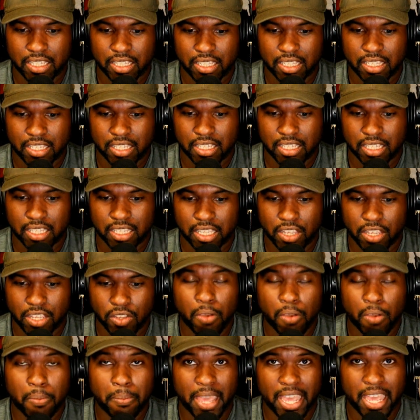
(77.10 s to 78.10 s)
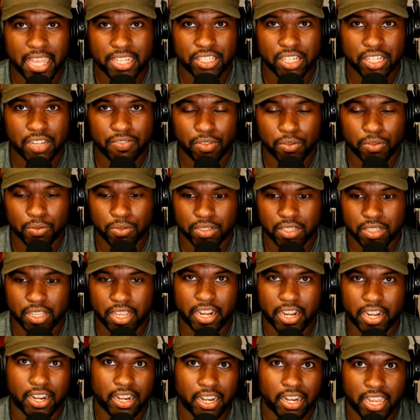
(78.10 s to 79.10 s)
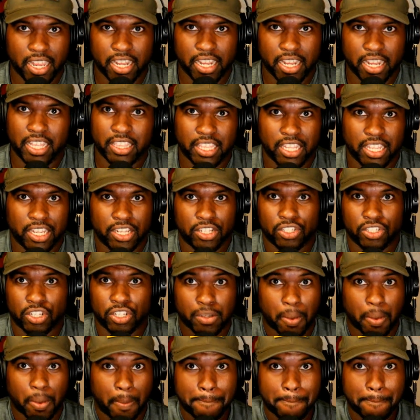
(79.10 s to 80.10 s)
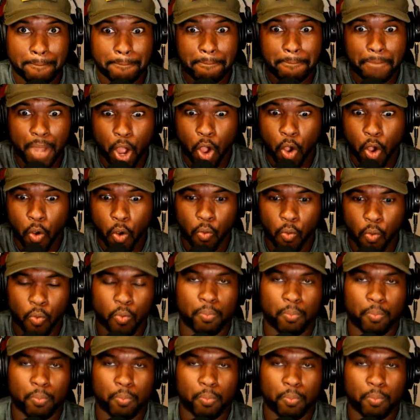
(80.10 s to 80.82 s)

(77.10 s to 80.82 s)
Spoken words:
Can you imagine if you was there and that thing just boom?